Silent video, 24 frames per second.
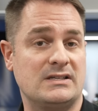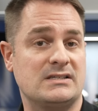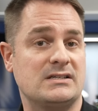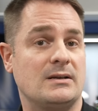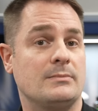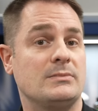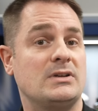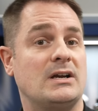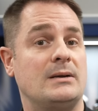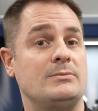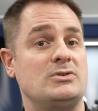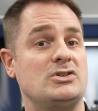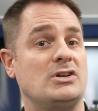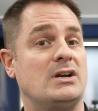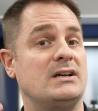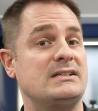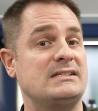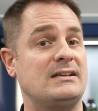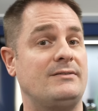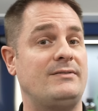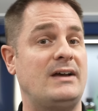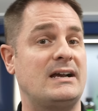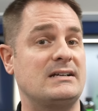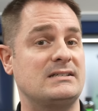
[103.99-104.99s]
Sometimes you
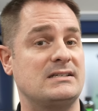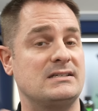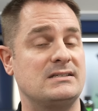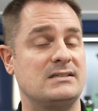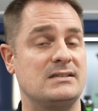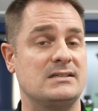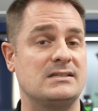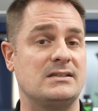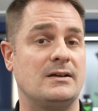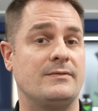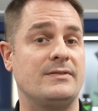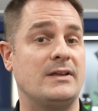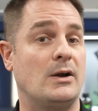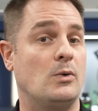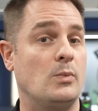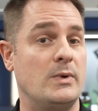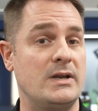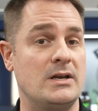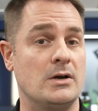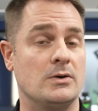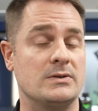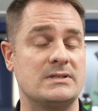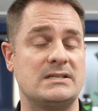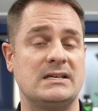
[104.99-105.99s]
guys have access to stuff that
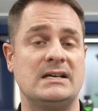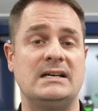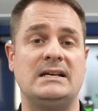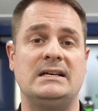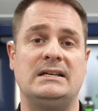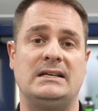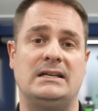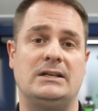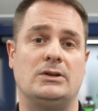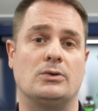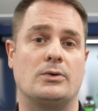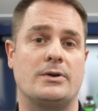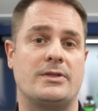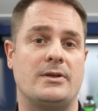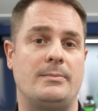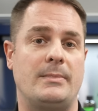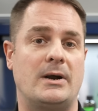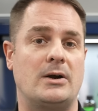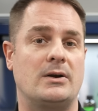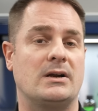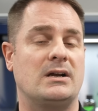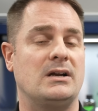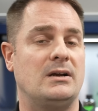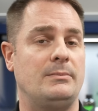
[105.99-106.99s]
we don't in North
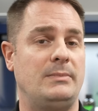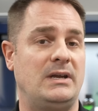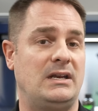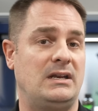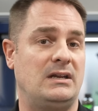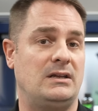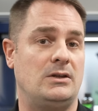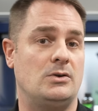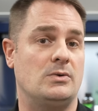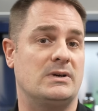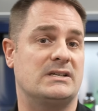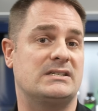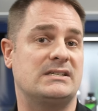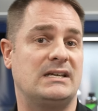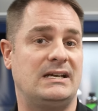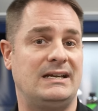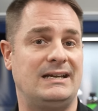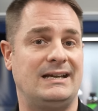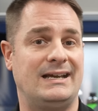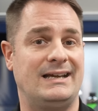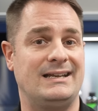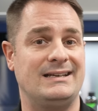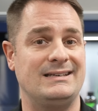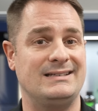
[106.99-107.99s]
America, meaning
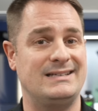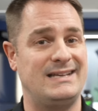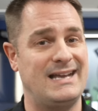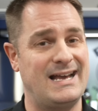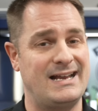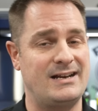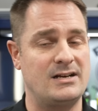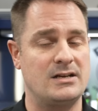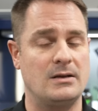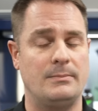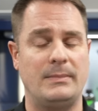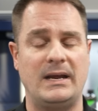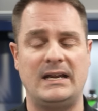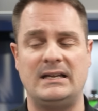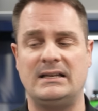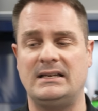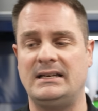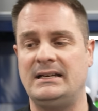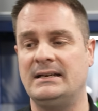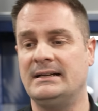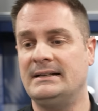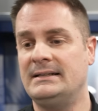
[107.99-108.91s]
USA and Canada mainly.